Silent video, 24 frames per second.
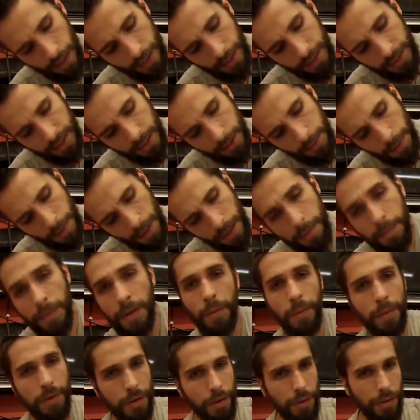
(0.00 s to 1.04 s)

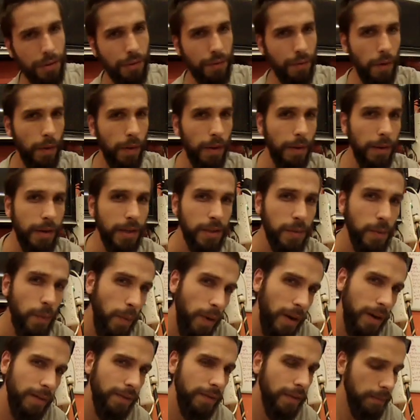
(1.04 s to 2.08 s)
Experiment when you're throwing, because
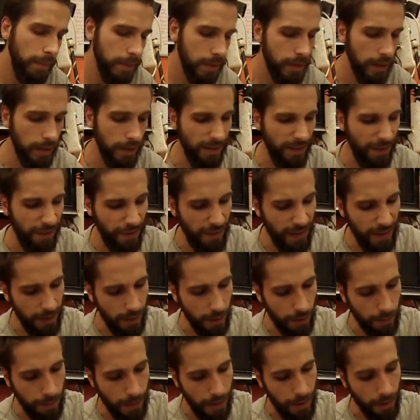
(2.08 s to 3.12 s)
one of them is going to
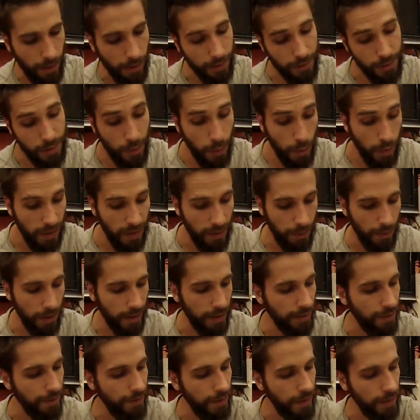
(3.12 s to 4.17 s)
feel better, or 2 of them are
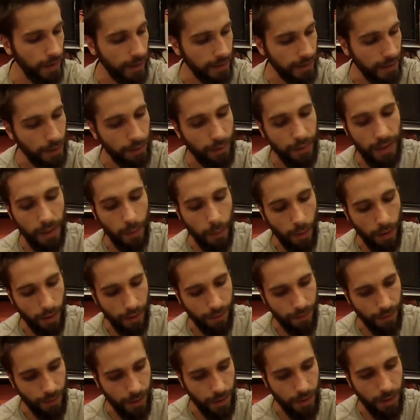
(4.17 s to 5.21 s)
going to feel like they really work
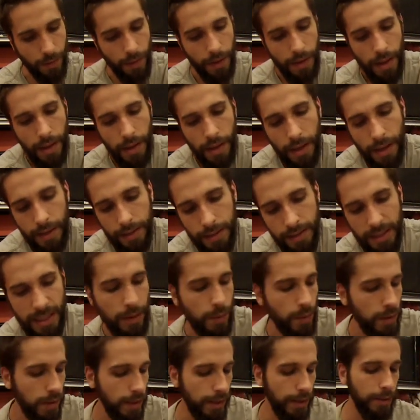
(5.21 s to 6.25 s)
for you, and
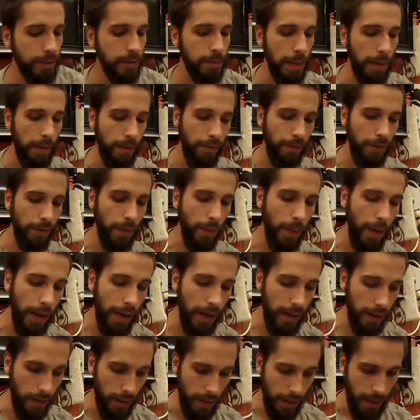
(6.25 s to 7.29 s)
stick with those maybe for a
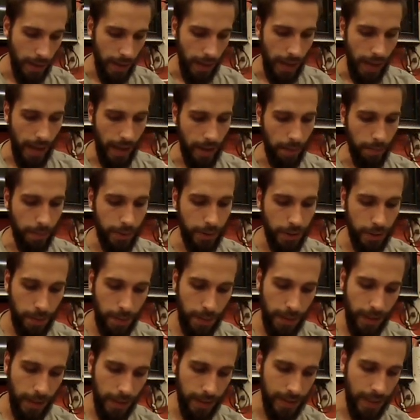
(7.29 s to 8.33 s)
while. But just
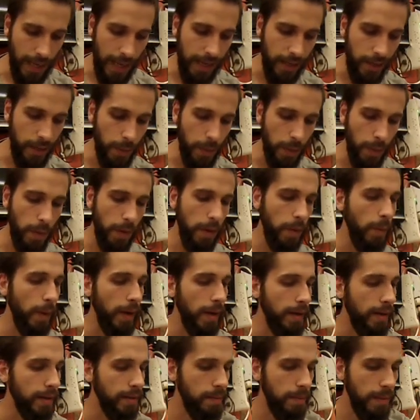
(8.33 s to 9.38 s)
because I do it one
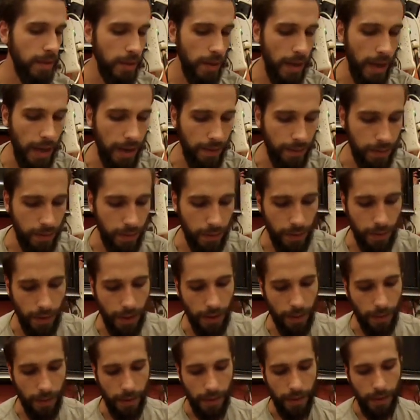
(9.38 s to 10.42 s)
way doesn't mean you have to. You
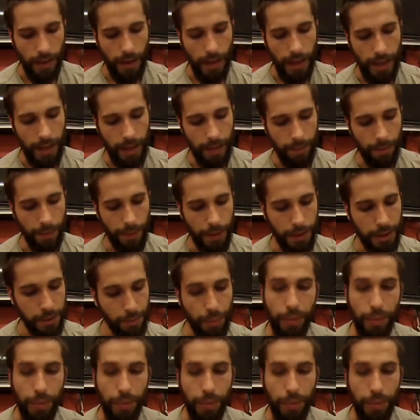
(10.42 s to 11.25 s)
know, there's